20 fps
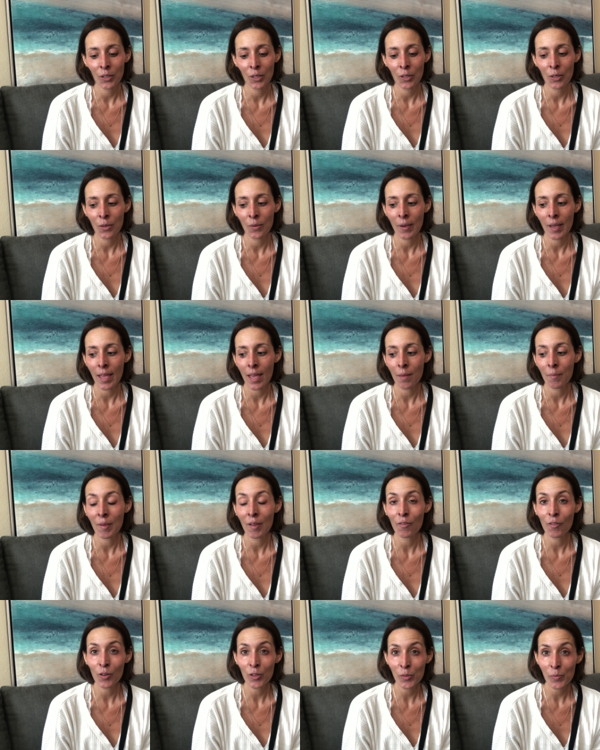You know, I had
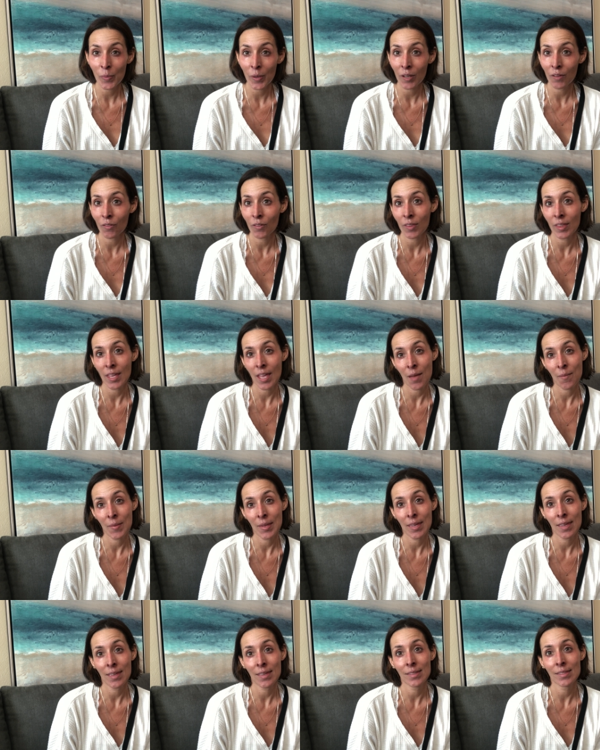my first break for the
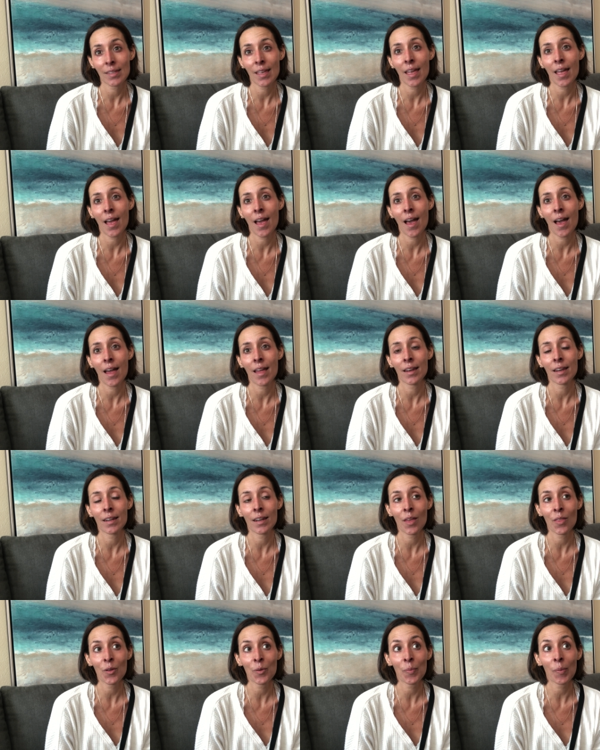Emmys, I had
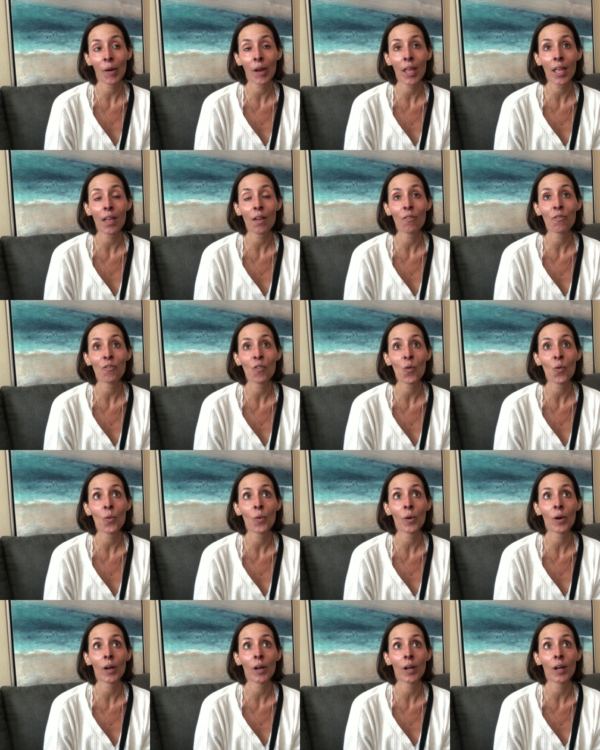another break
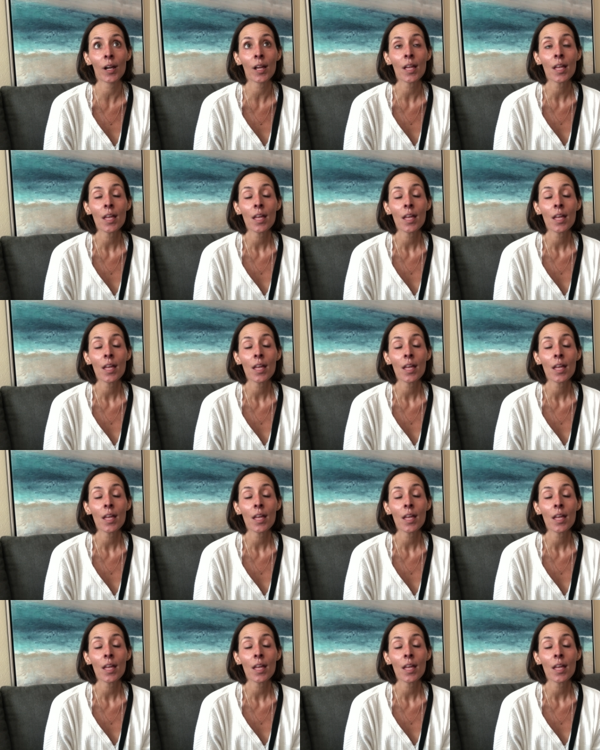for